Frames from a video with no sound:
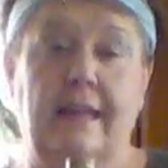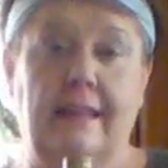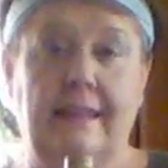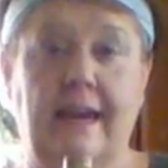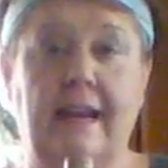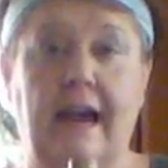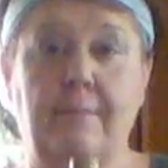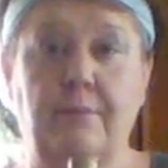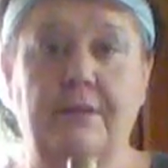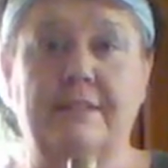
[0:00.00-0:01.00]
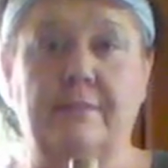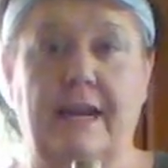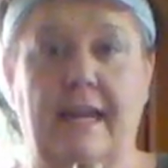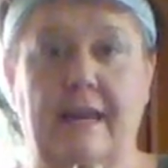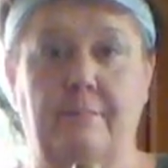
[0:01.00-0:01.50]
Then I put some
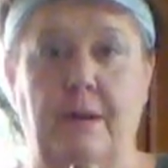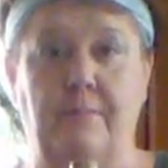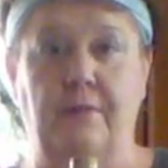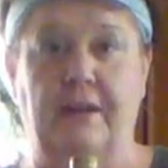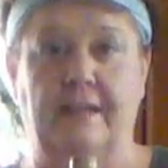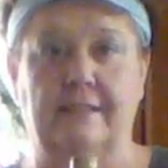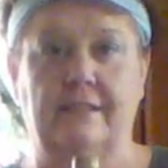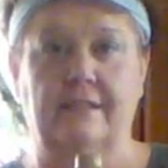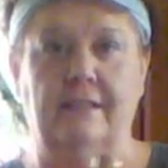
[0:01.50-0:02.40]
cayenne pepper in it,